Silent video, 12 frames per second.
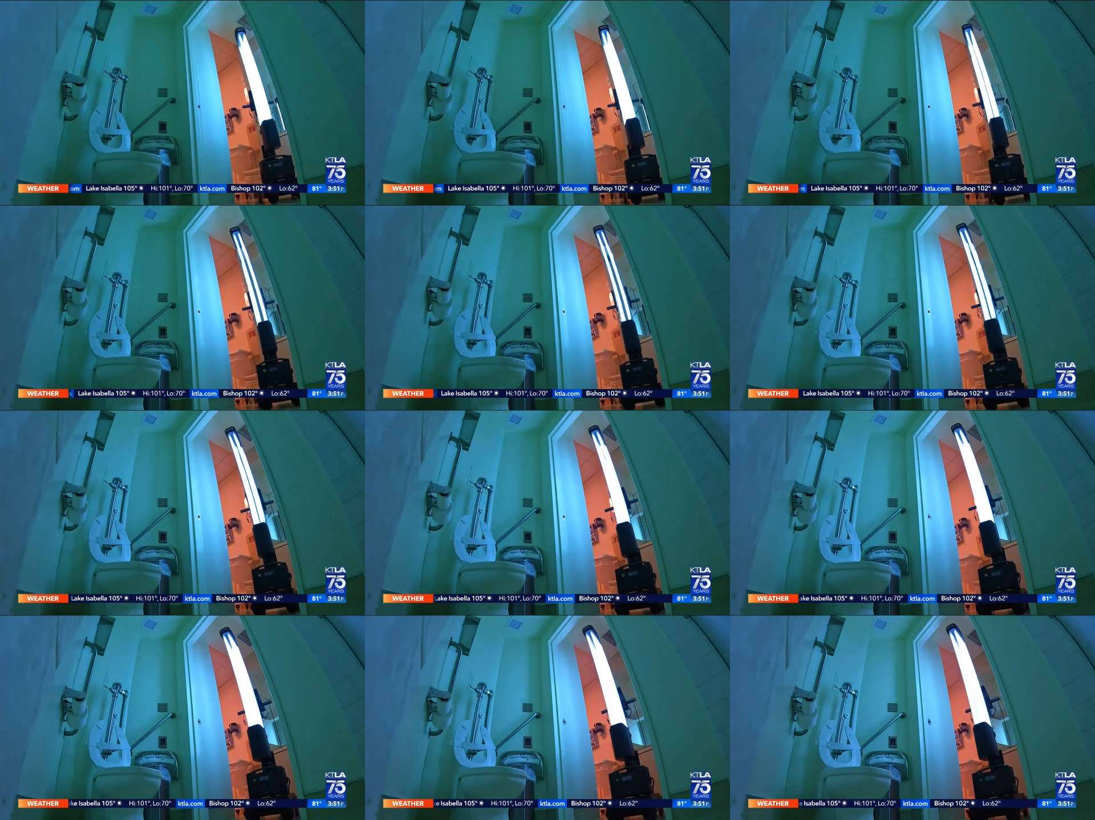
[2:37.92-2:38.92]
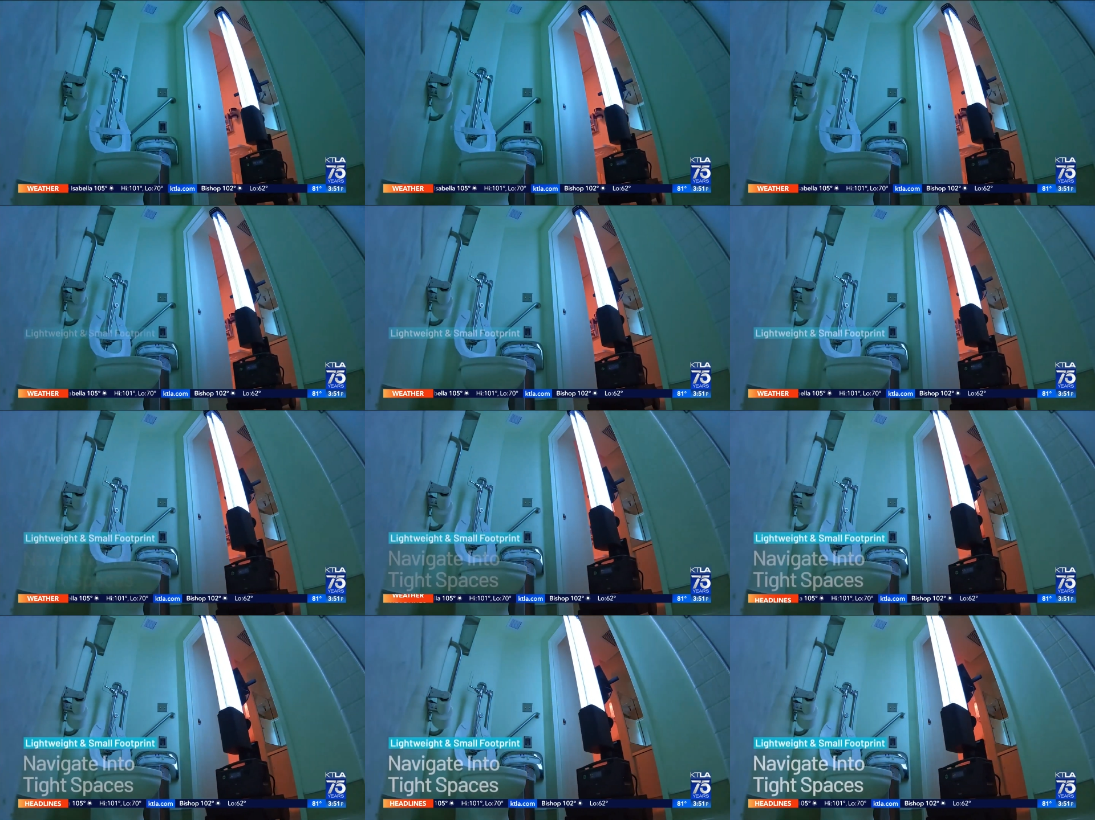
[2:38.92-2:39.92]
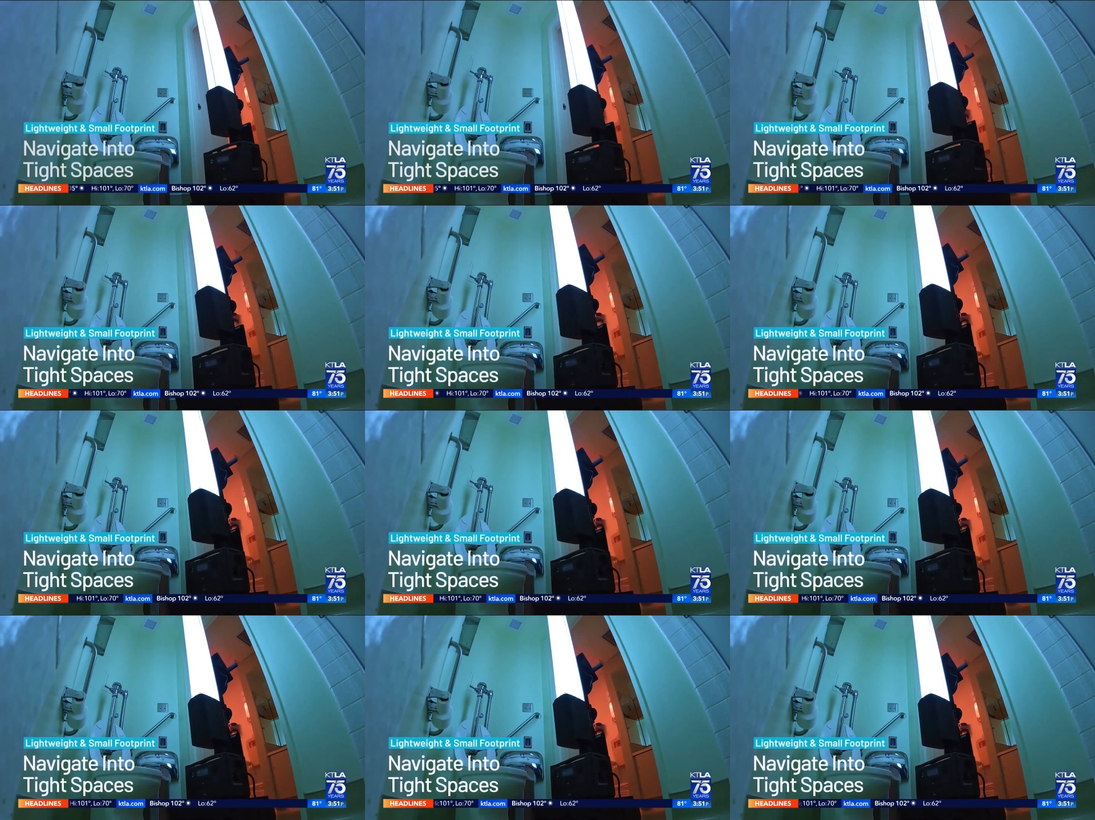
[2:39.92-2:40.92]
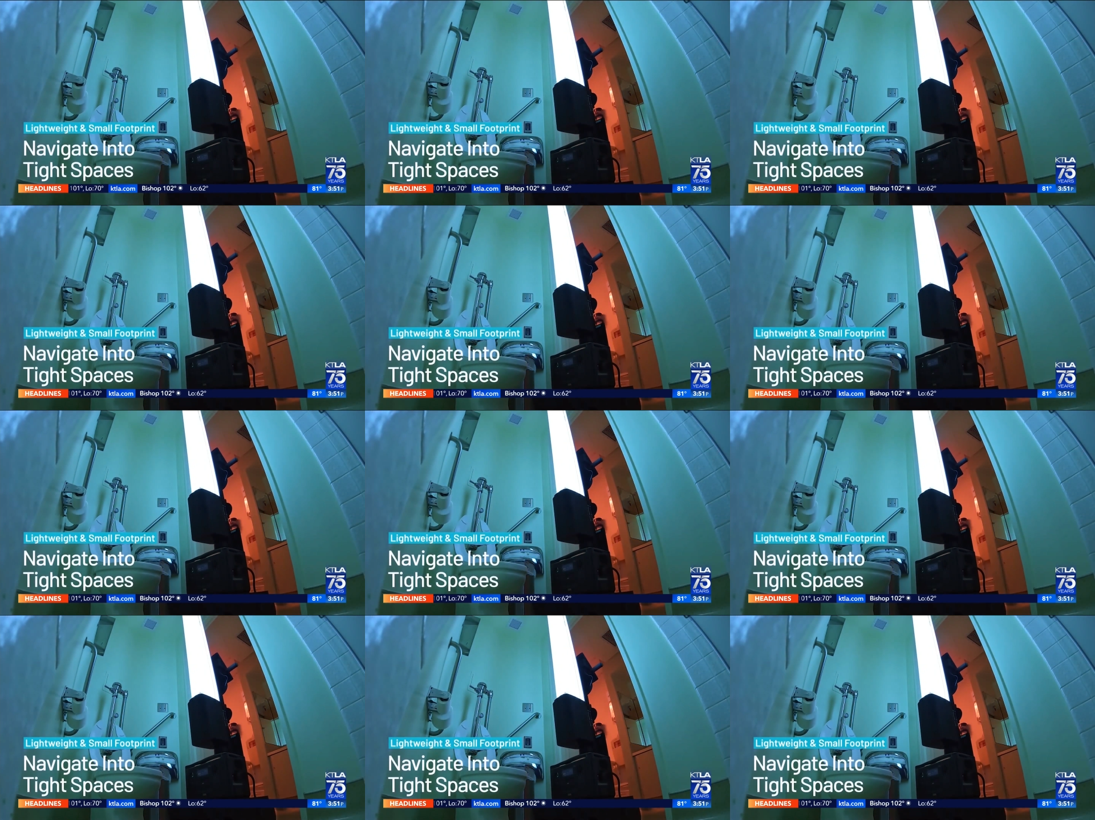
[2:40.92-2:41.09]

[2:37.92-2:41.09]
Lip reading: [unreadable: no face in view]